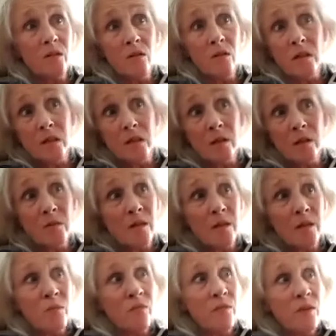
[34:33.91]
It's not
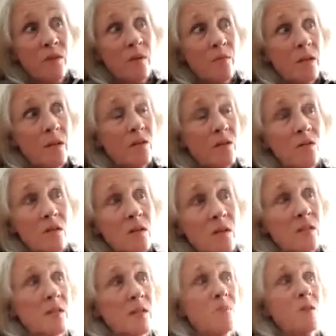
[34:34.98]
accepted in my family. It's
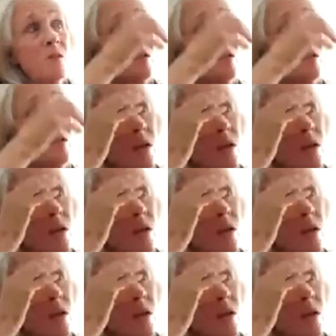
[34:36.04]
not accepted.